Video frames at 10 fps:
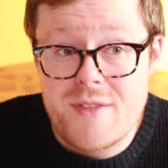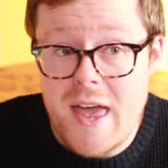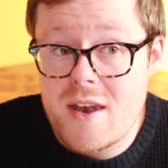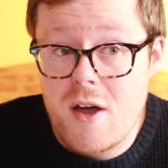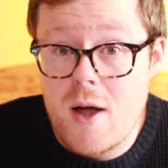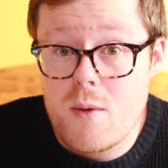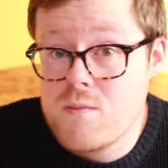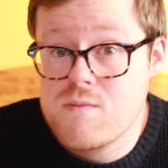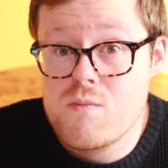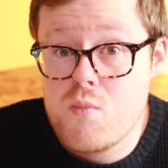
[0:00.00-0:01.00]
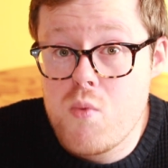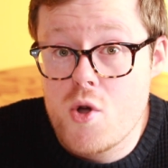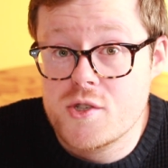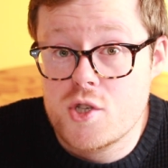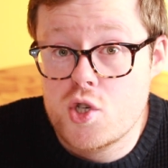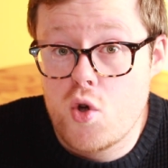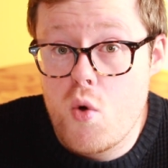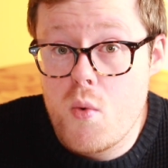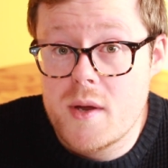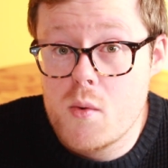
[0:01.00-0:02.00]
then I wasn't
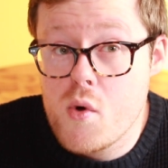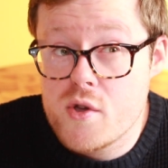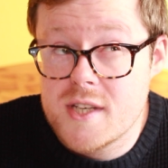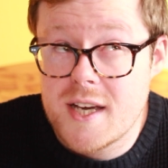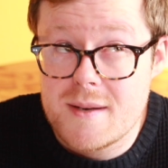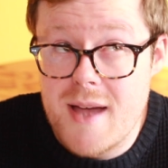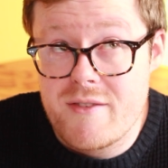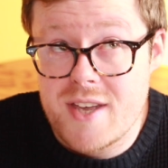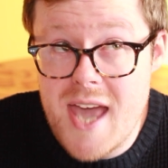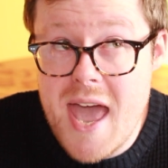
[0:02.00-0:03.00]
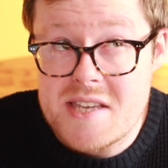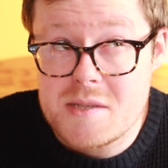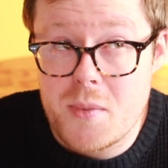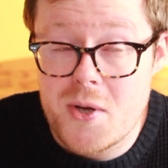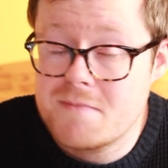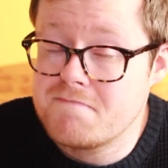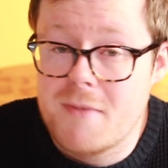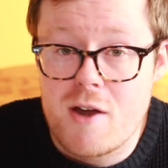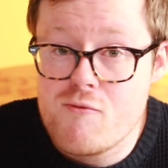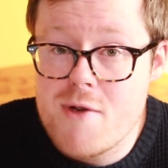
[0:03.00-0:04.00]
sure what it was. I could have a guess, but
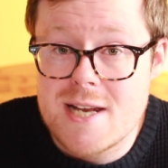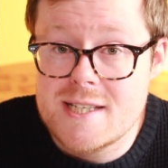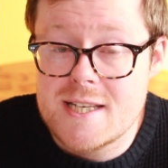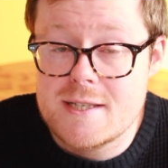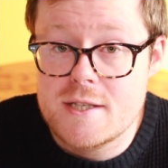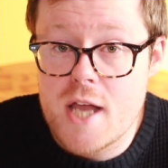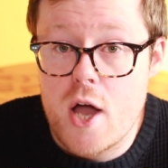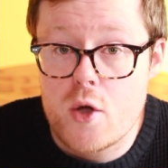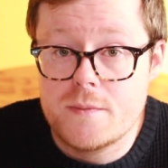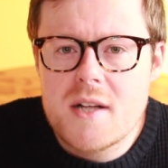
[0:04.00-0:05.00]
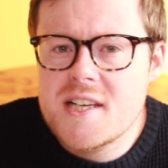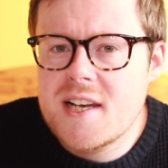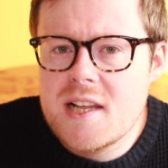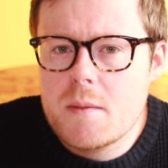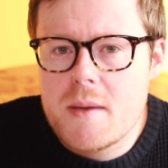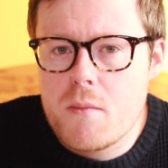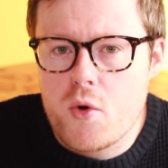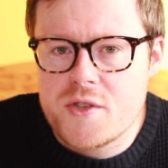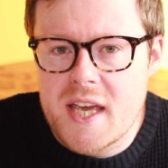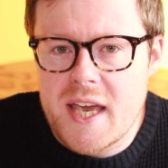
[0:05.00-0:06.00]
I really didn't know. I did a little bit
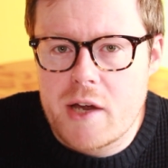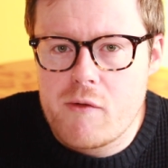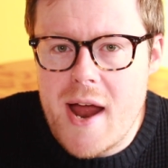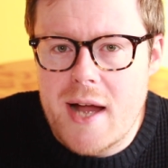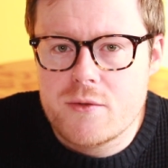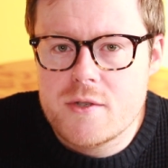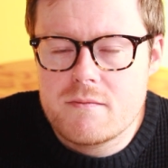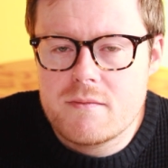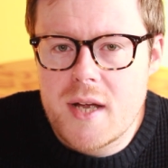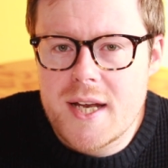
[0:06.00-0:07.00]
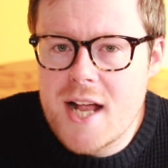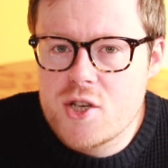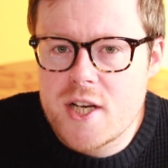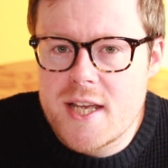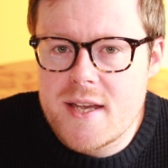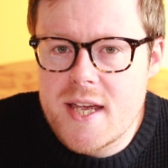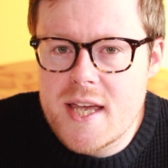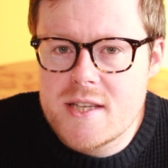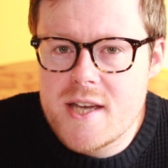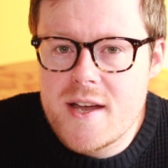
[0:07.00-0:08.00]
more digging around, and actually
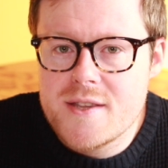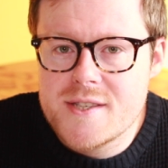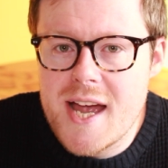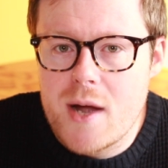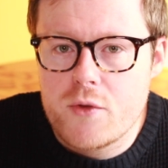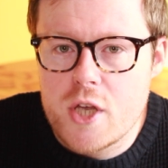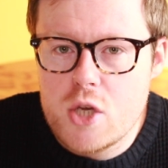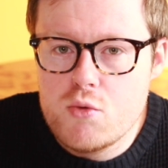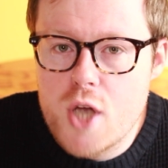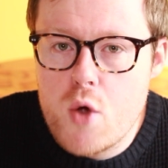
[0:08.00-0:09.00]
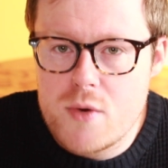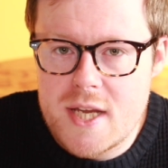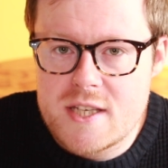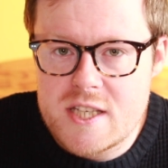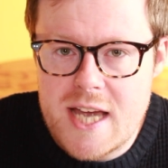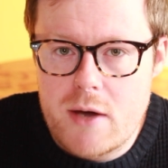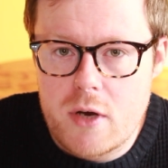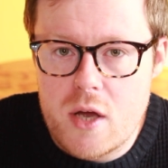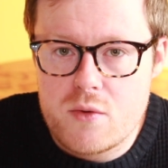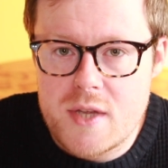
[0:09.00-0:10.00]
it turns out that you don't need to
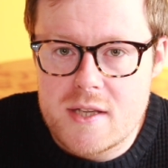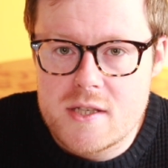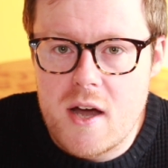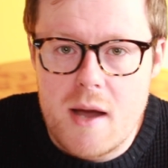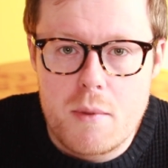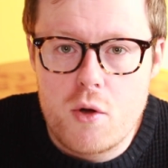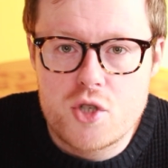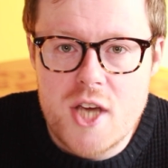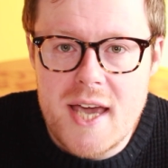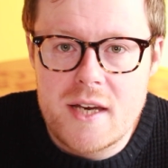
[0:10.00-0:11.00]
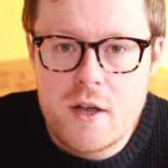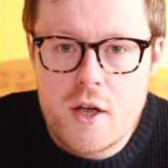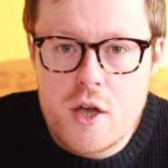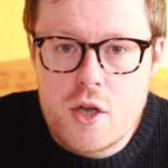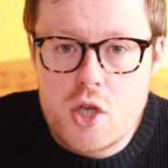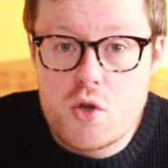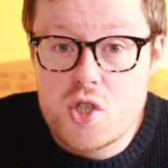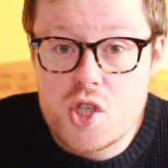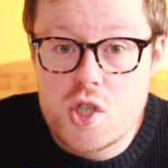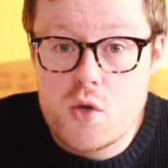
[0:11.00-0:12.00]
download the entire blockchain. You can
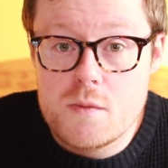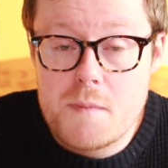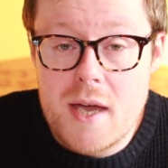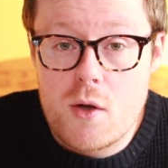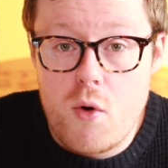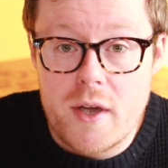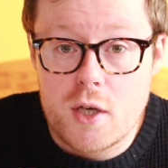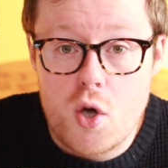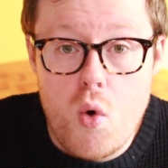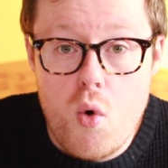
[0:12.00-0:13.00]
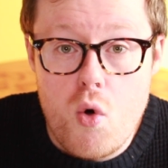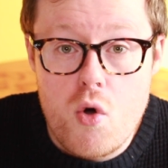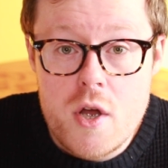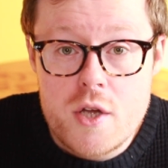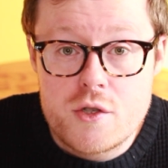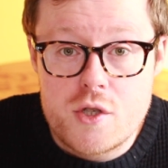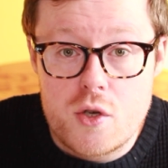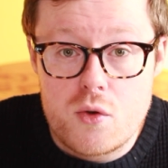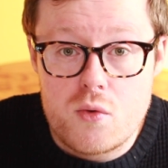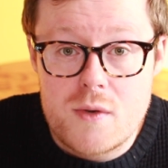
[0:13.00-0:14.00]
just use Bitcoin Core
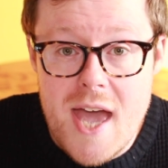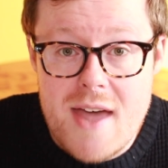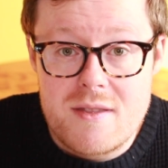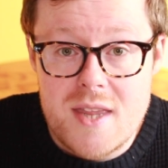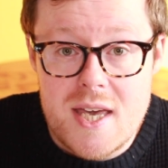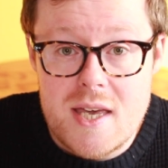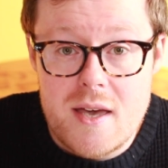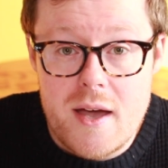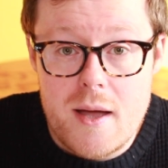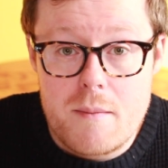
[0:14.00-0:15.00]
to get the